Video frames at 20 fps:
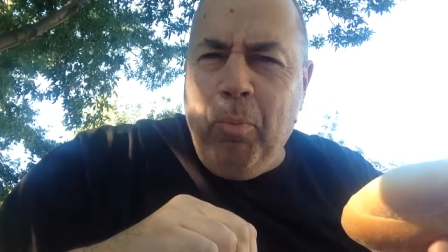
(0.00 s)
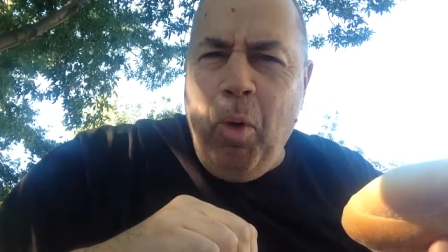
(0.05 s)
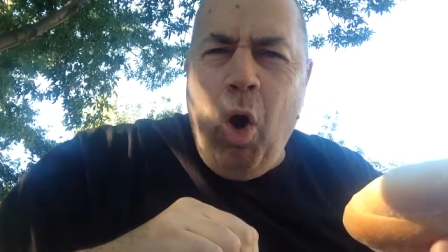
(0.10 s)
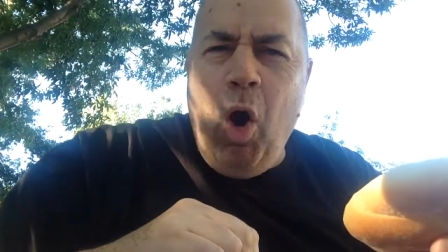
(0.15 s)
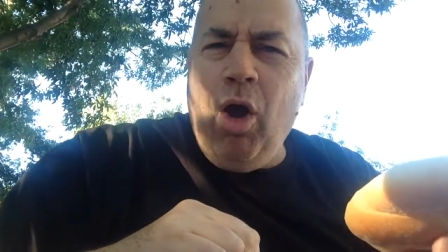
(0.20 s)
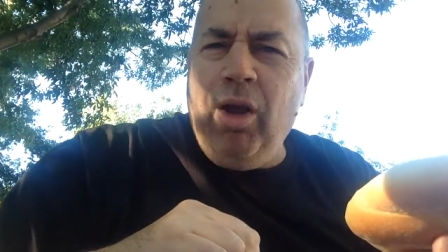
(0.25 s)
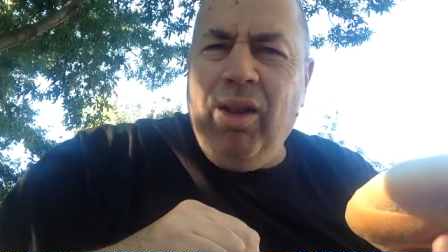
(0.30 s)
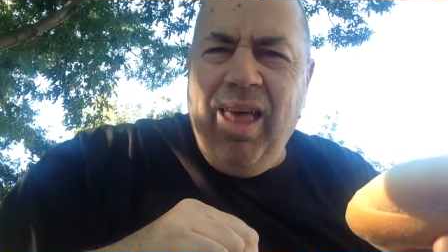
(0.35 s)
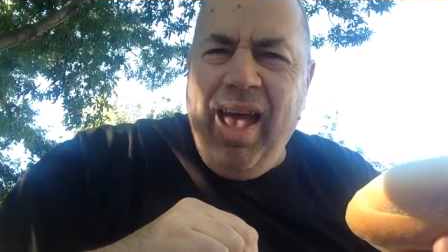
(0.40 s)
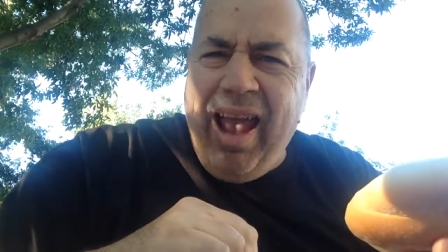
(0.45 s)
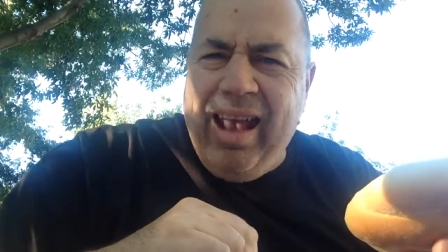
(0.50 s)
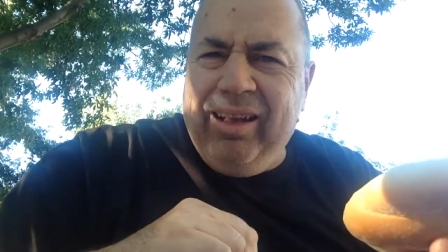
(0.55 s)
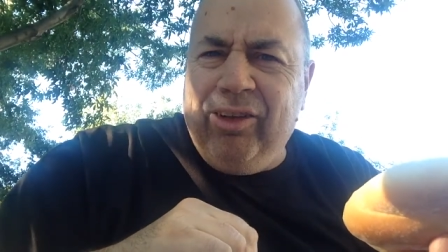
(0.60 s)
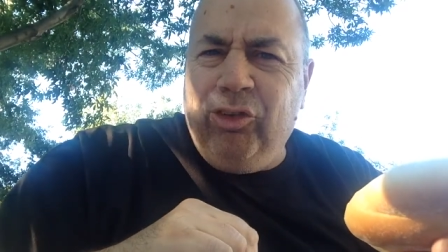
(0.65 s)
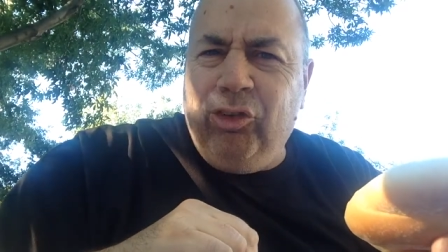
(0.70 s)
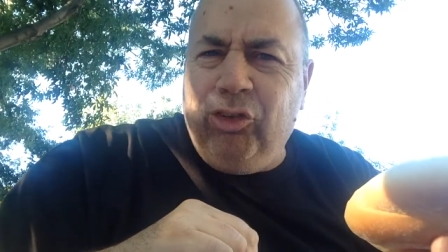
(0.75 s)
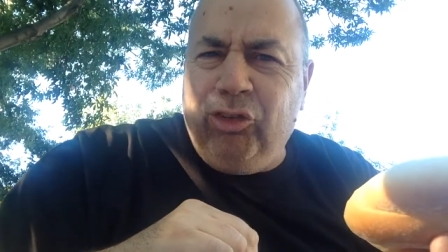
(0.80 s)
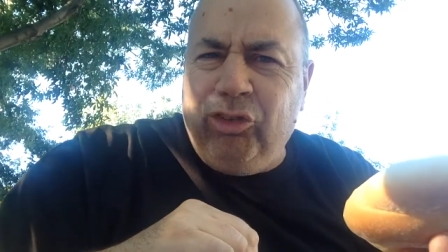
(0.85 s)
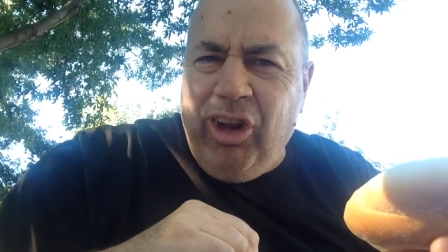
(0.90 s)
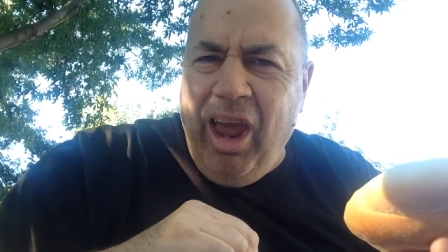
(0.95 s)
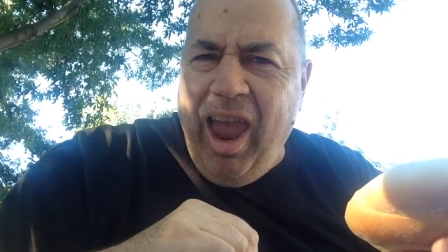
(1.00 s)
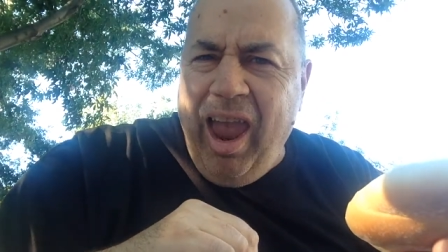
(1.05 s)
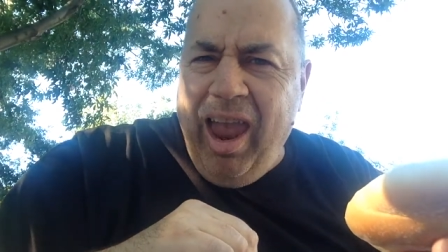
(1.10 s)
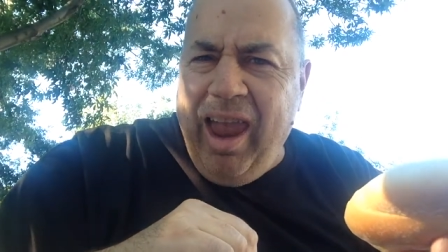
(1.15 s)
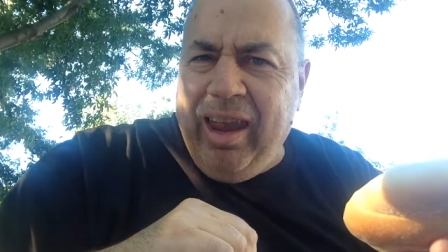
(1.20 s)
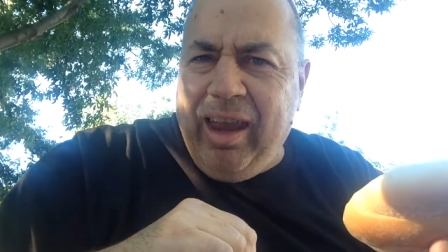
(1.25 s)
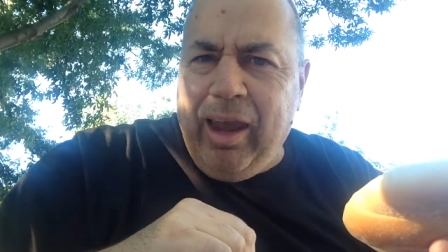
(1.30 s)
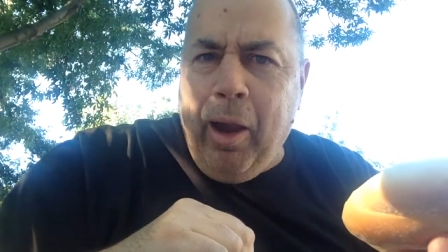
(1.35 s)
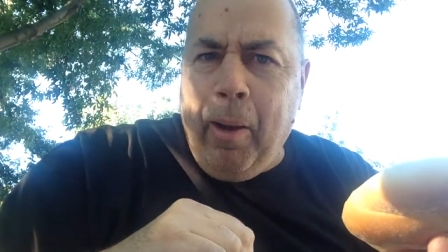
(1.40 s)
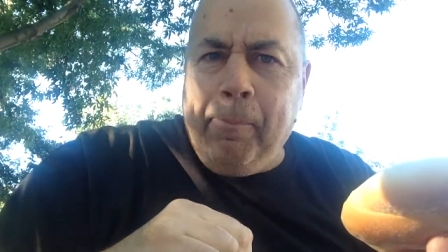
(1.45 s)
more like
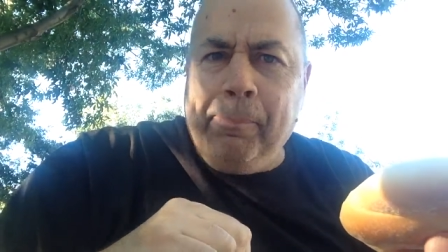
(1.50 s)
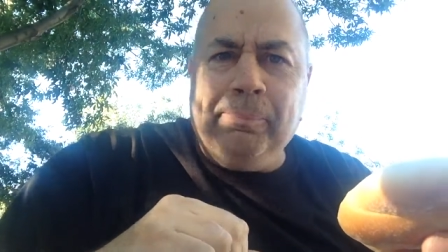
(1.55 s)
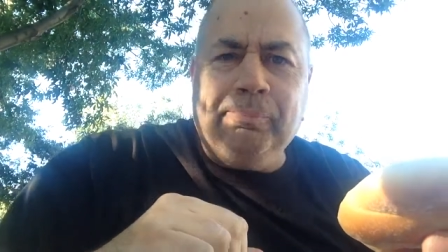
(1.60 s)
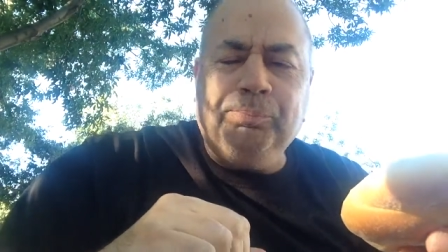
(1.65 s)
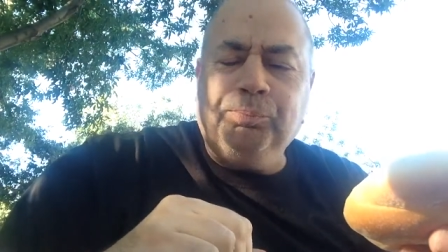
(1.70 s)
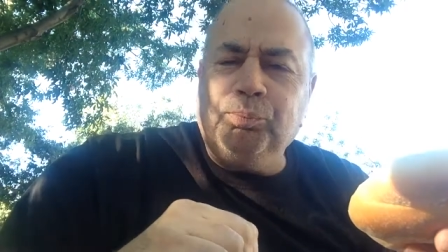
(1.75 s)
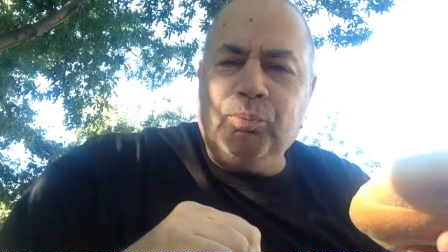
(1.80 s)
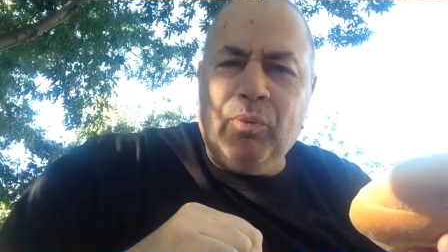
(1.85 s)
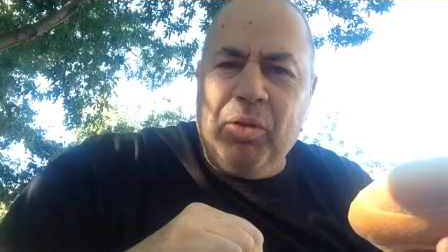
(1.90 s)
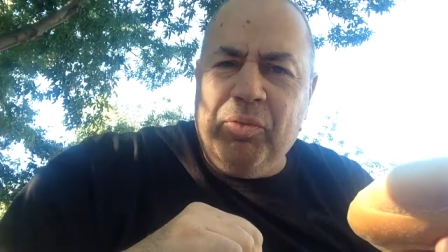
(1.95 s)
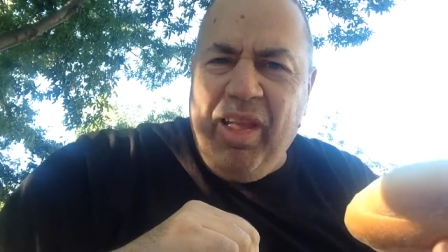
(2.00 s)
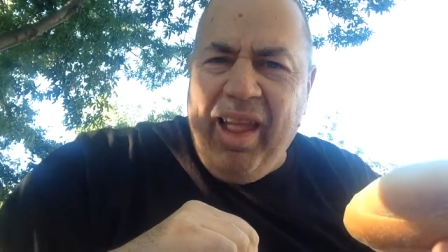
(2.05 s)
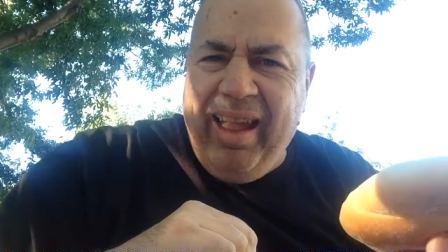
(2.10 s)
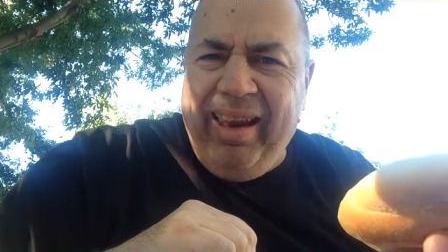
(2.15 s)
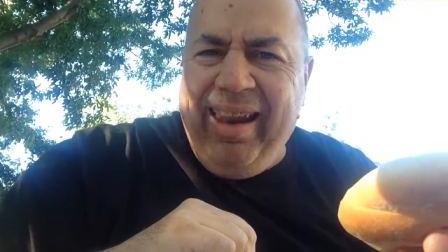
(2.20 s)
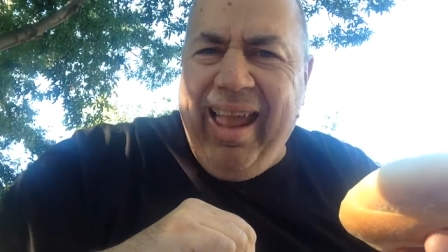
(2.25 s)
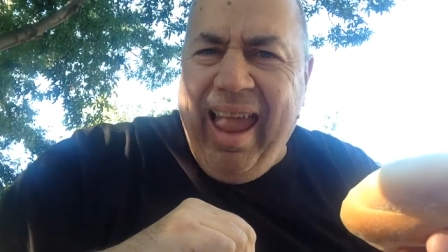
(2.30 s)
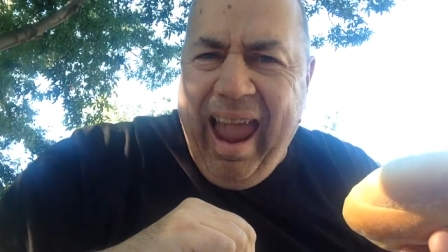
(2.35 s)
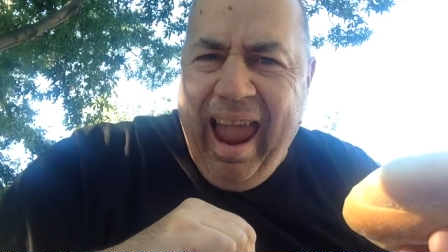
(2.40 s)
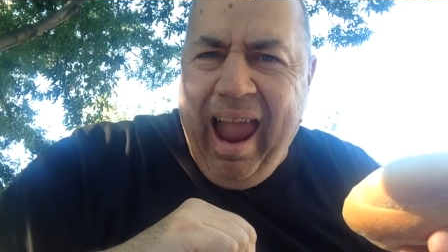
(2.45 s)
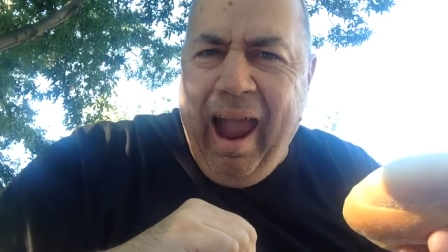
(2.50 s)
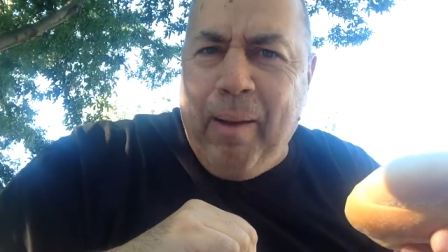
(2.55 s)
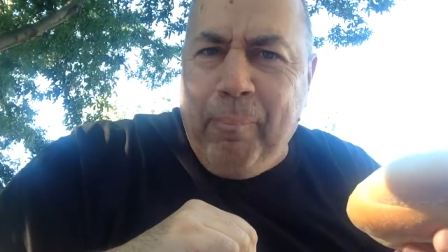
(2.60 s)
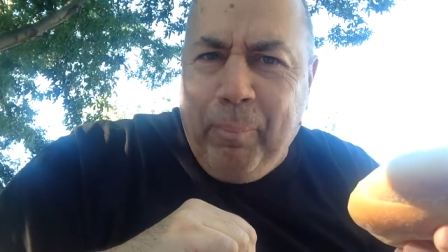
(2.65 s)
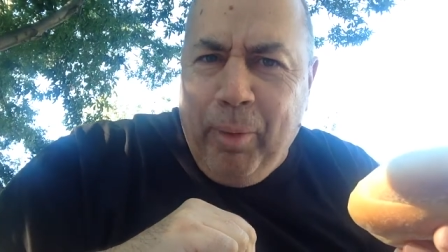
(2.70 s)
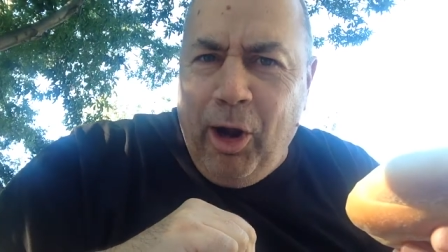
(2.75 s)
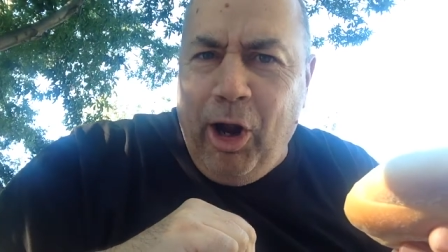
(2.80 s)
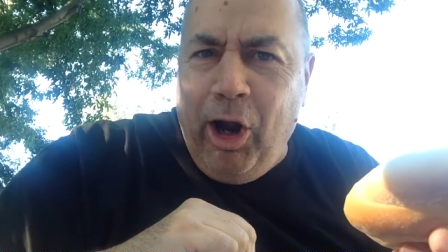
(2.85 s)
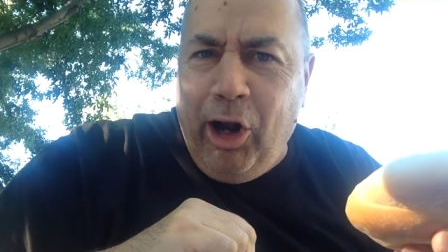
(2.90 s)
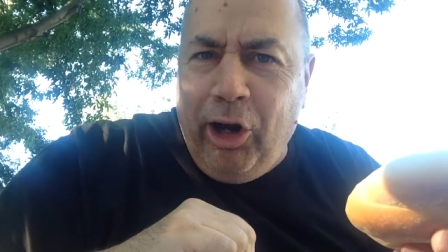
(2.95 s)
steak than
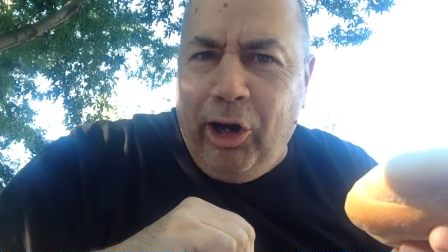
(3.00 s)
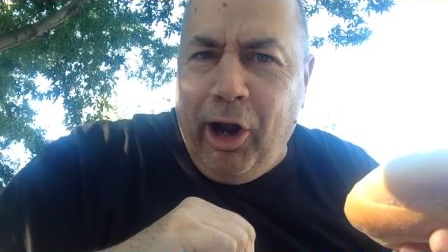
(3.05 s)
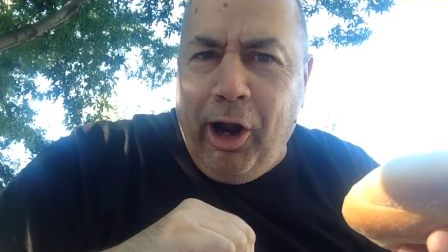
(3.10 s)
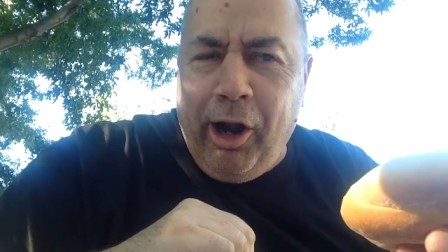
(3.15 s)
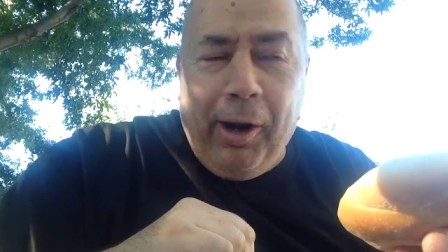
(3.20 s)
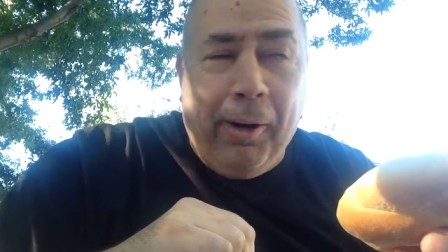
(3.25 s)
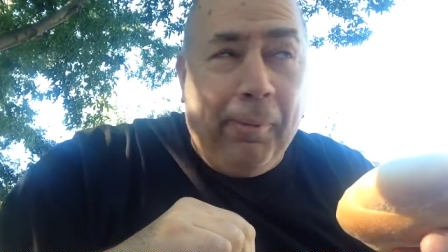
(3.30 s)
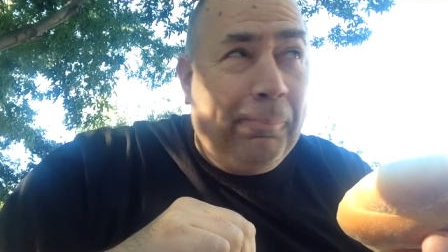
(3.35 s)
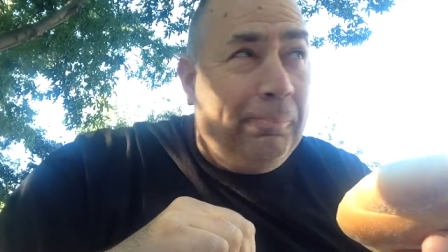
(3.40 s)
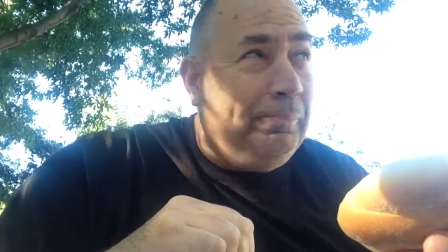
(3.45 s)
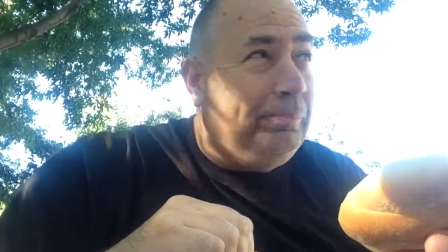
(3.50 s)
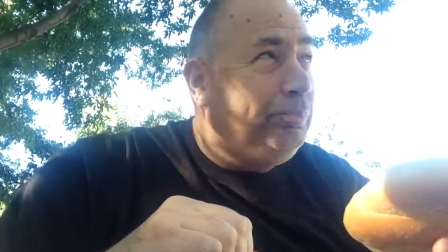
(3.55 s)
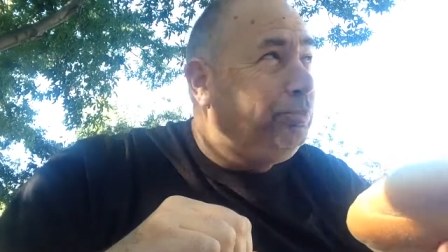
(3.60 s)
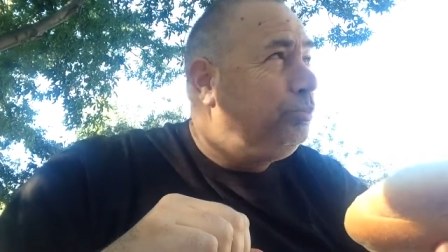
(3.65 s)
hamburger.